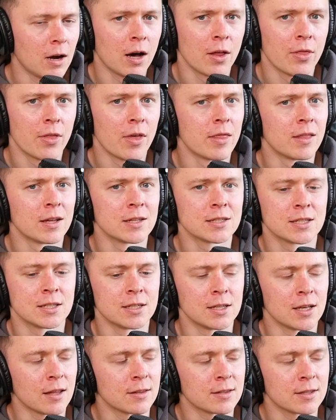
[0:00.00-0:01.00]
And then that's
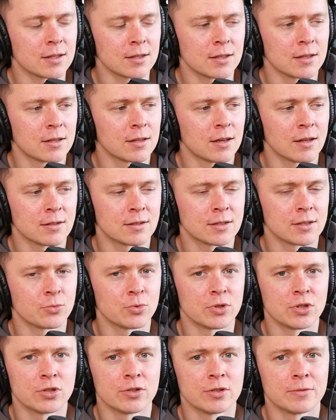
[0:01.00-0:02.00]
it, I think. I think
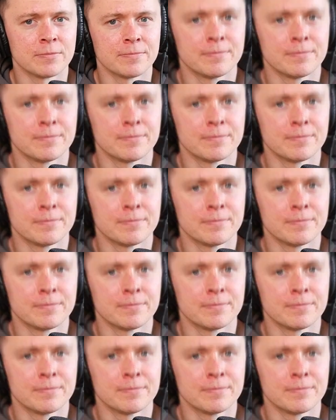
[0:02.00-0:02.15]
we're done.